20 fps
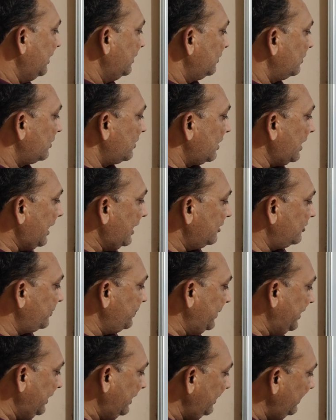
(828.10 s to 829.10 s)
So
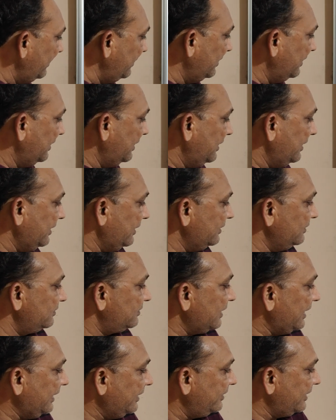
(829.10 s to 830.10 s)
class P,
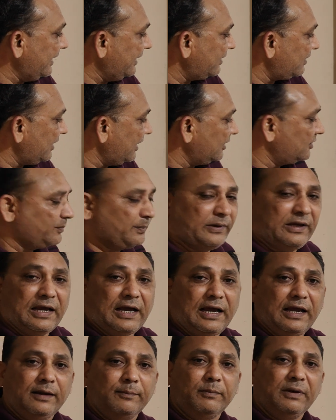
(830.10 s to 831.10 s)
inside that class P
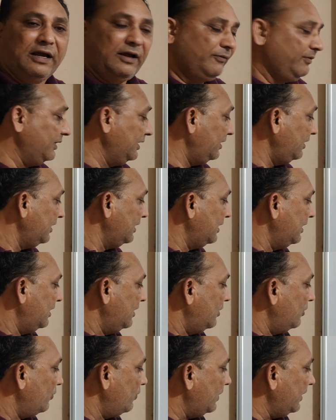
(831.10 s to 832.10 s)
I am having
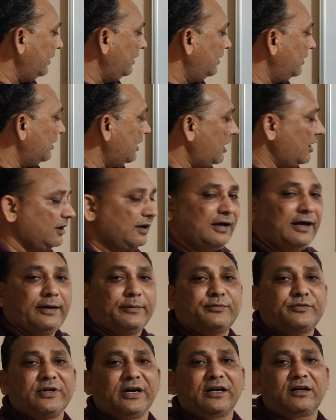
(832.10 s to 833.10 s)
one
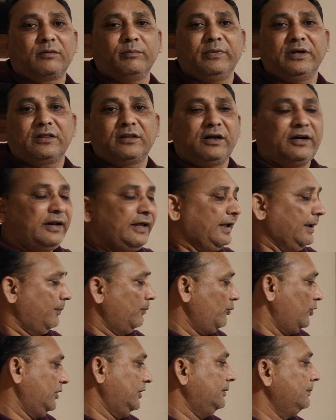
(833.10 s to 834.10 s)
non-abstract method
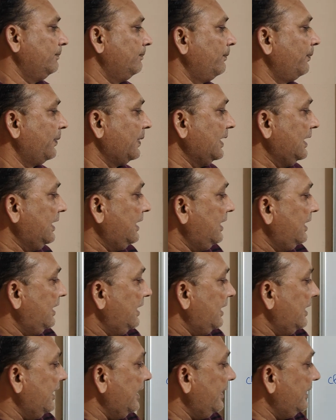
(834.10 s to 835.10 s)
m1.
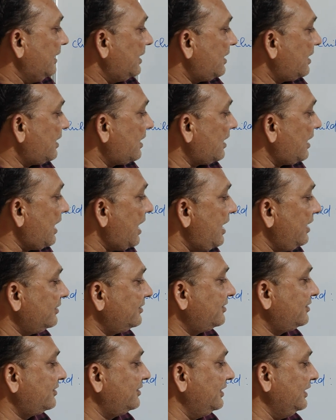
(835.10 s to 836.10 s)
In a
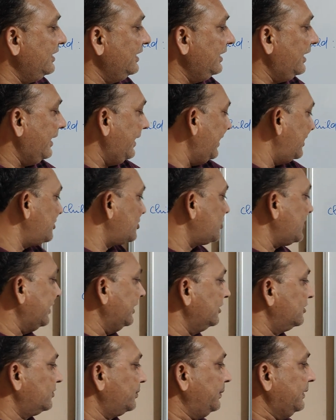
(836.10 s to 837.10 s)
class C
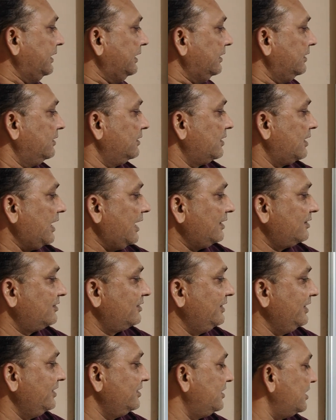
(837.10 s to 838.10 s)
extends P,
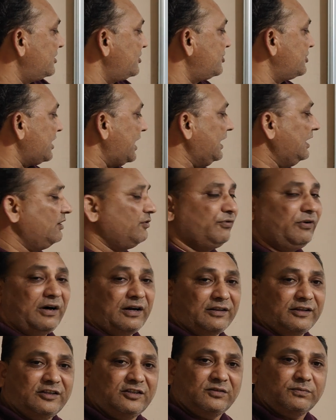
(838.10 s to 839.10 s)
class C is the child
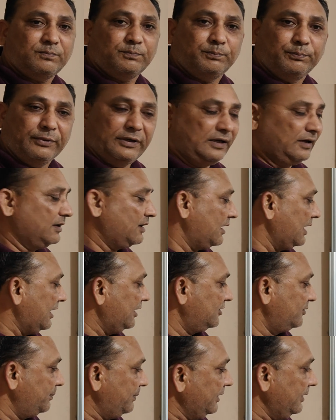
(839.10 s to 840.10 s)
for this P,
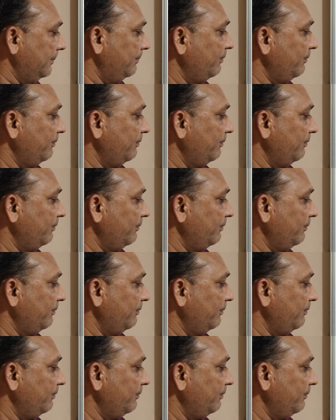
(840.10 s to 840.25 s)
class P.